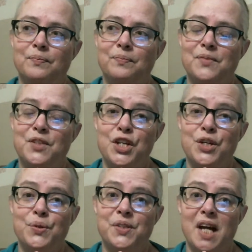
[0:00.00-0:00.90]

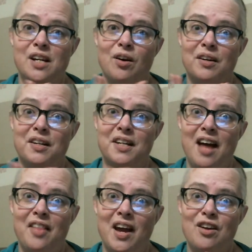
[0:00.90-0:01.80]
use that yarn, dye
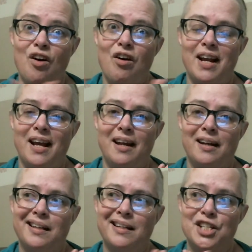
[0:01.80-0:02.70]
that yarn,
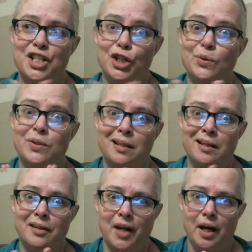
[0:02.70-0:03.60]
and continue to
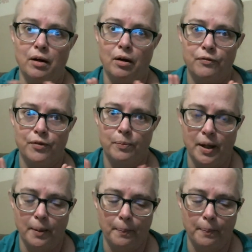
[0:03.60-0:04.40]
get that yarn from them.